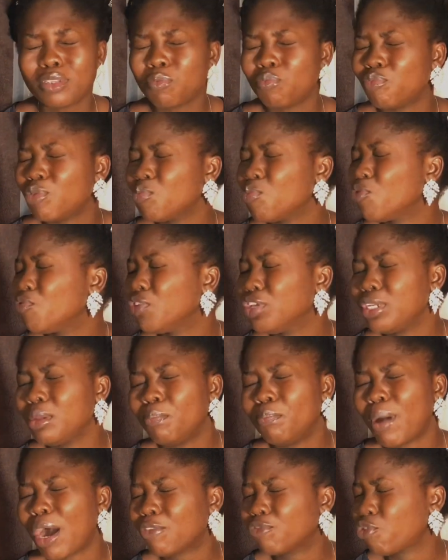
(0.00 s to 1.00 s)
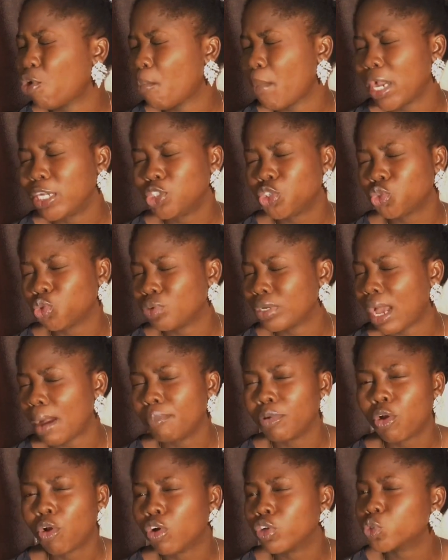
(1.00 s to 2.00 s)
removing the bag from my shoulder,
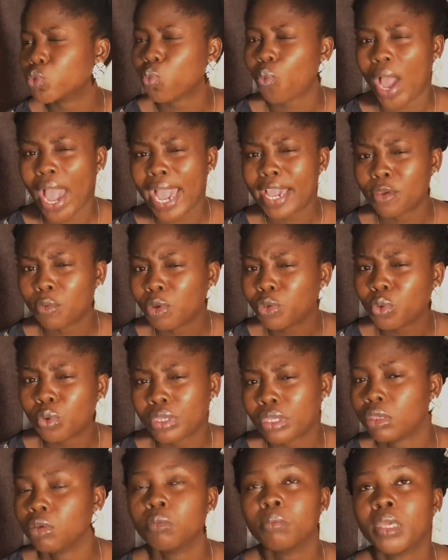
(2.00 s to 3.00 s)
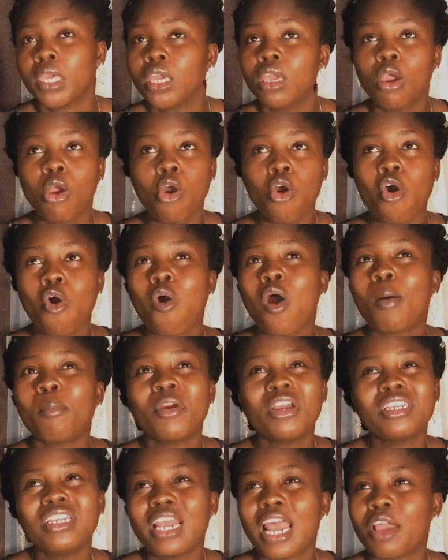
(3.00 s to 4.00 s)
because why? You want to kill me? Or I'm
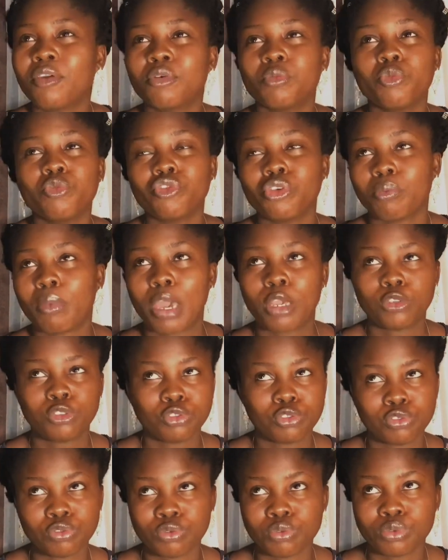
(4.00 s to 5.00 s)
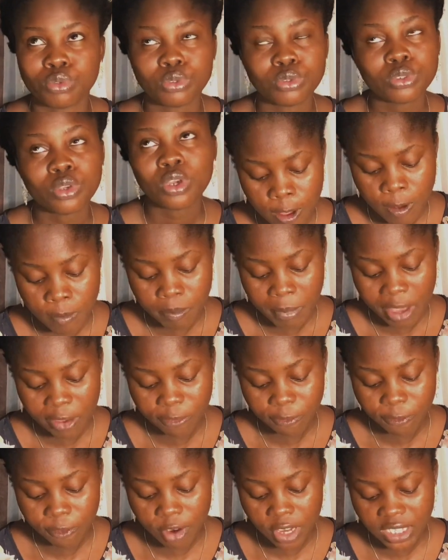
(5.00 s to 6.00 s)
already like removing my shoes. My
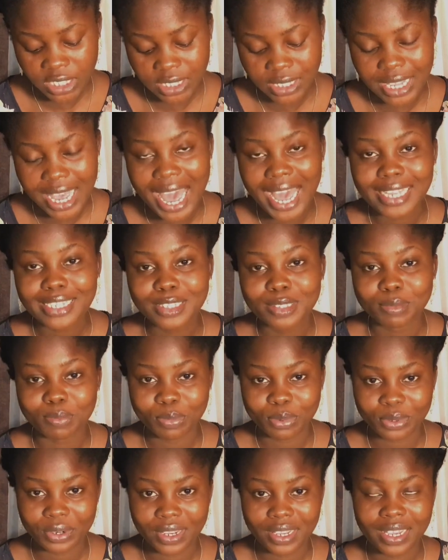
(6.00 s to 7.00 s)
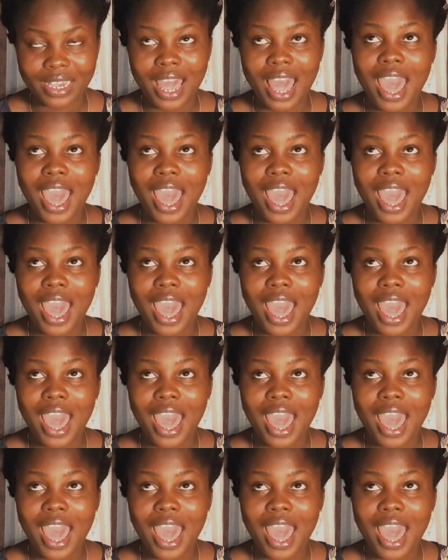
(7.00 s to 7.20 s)
first heartbreak.